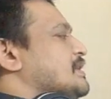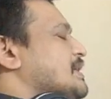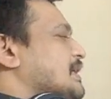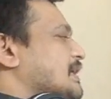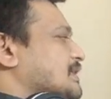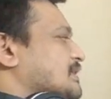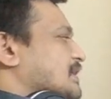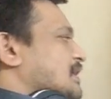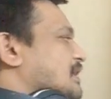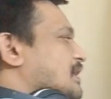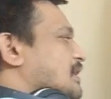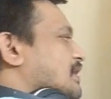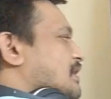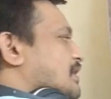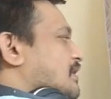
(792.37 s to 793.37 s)
Ethyl
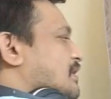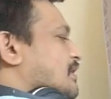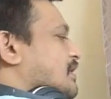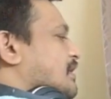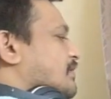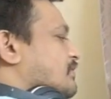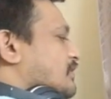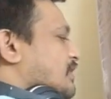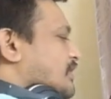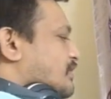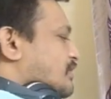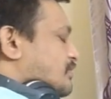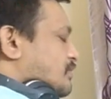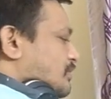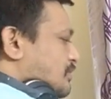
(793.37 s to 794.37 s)
alcohol convert
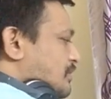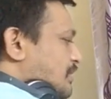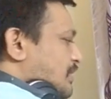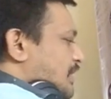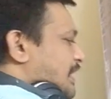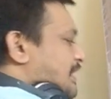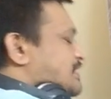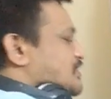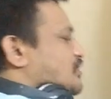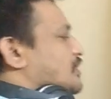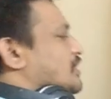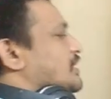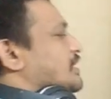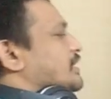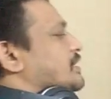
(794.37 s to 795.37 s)
to
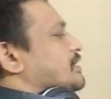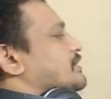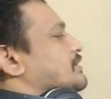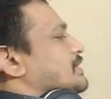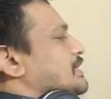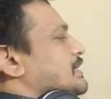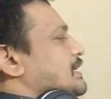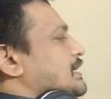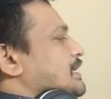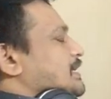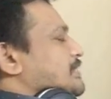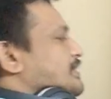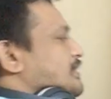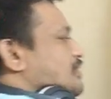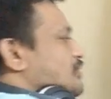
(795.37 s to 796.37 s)
acetaldehyde.
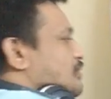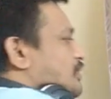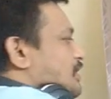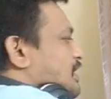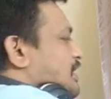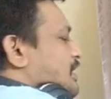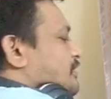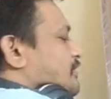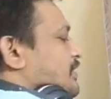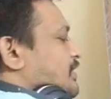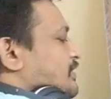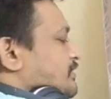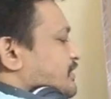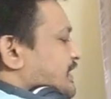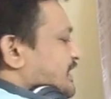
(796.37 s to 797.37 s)
Ethanol convert
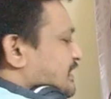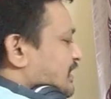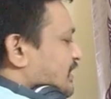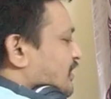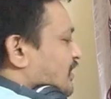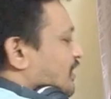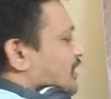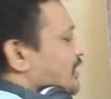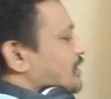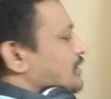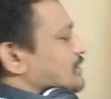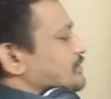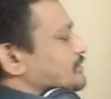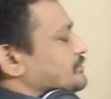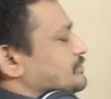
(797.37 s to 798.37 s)
to ethanol.
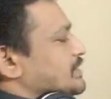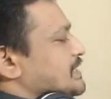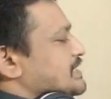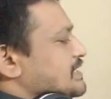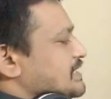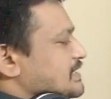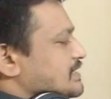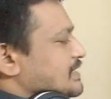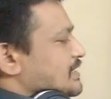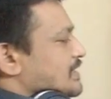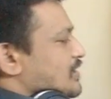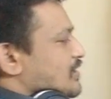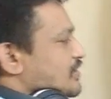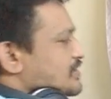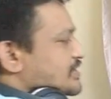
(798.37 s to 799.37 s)
This is the
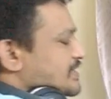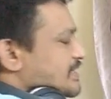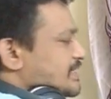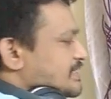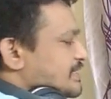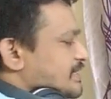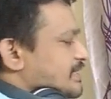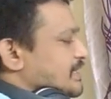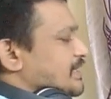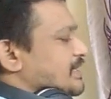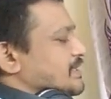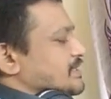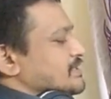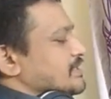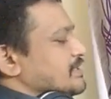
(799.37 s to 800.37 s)
oxidation
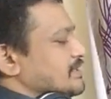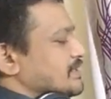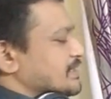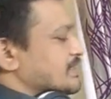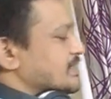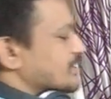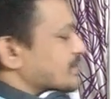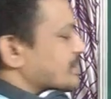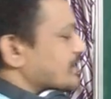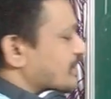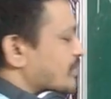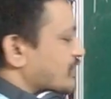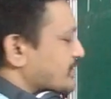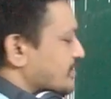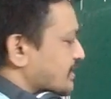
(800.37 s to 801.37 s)
reaction. This is the
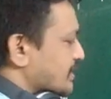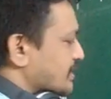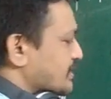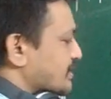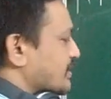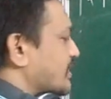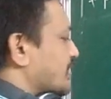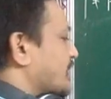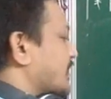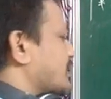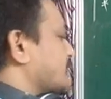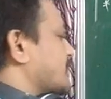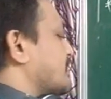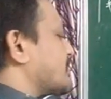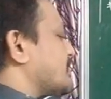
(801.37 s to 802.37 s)
oxidation
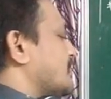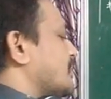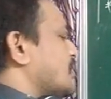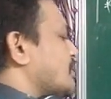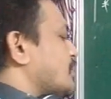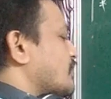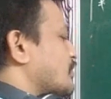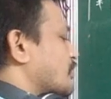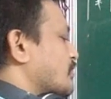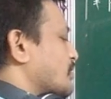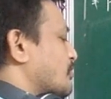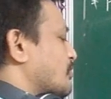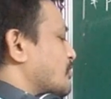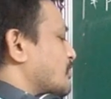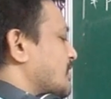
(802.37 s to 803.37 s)
reaction to
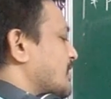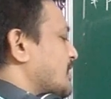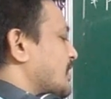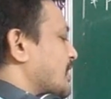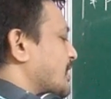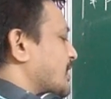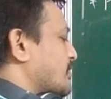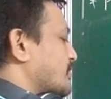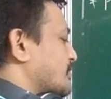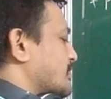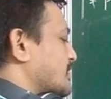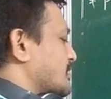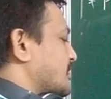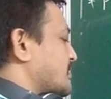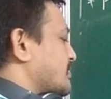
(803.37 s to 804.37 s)
remove the
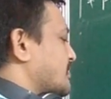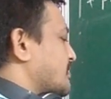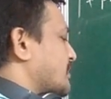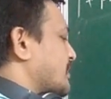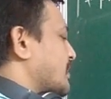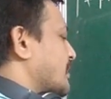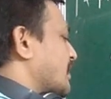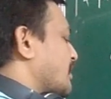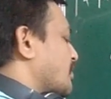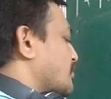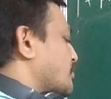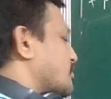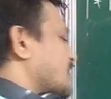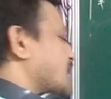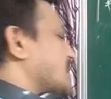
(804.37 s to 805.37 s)
hydrogens.
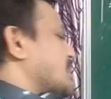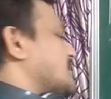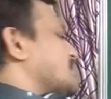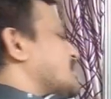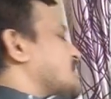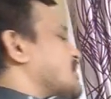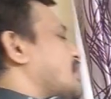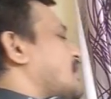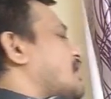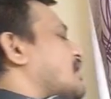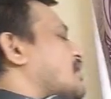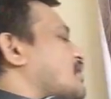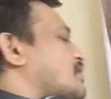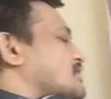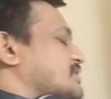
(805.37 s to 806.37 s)
Dehydrogenation or
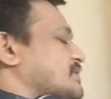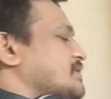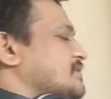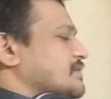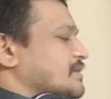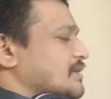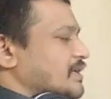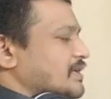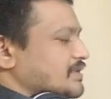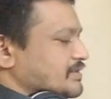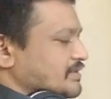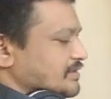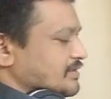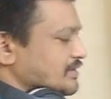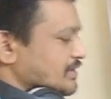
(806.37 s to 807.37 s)
oxidation reaction.
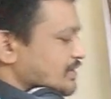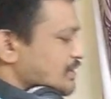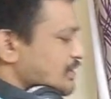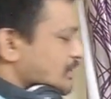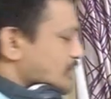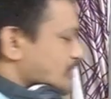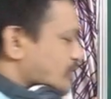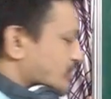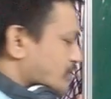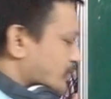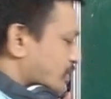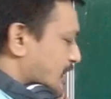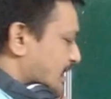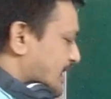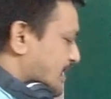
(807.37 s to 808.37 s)
So
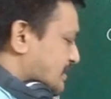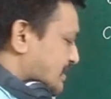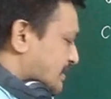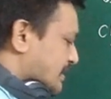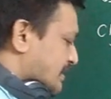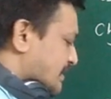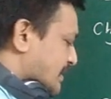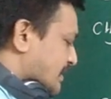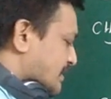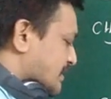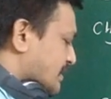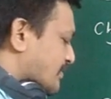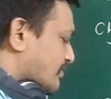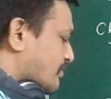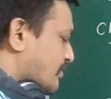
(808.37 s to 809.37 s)
next, this is
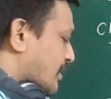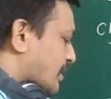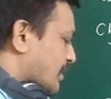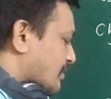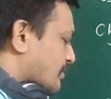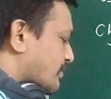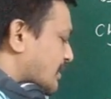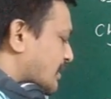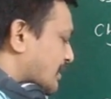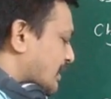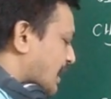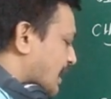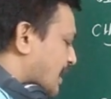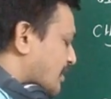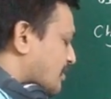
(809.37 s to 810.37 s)
involved in
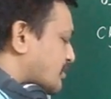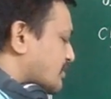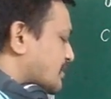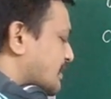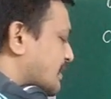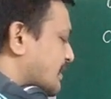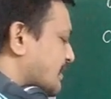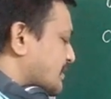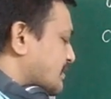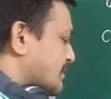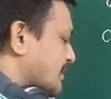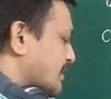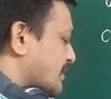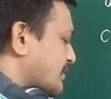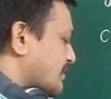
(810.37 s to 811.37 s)

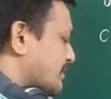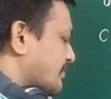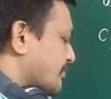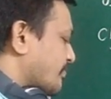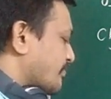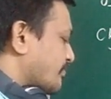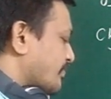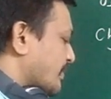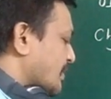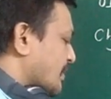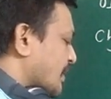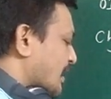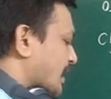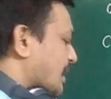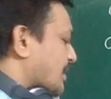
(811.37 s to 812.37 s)
halogenation.
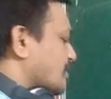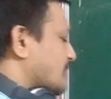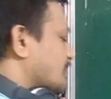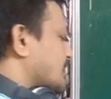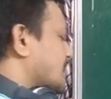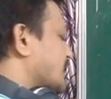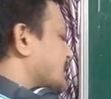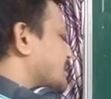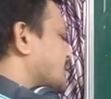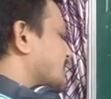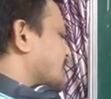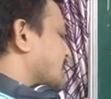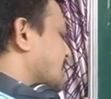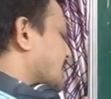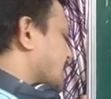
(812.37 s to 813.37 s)
Halogenation,
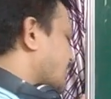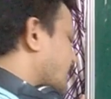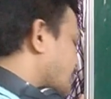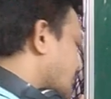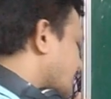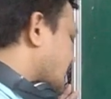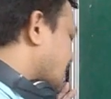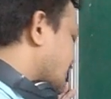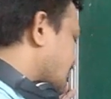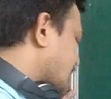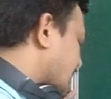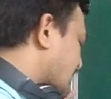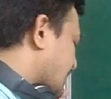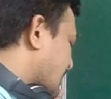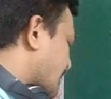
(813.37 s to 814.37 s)
here hydrogens
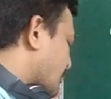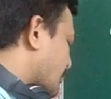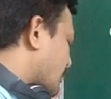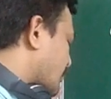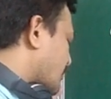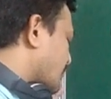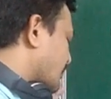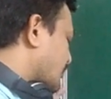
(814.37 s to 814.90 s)
are removed.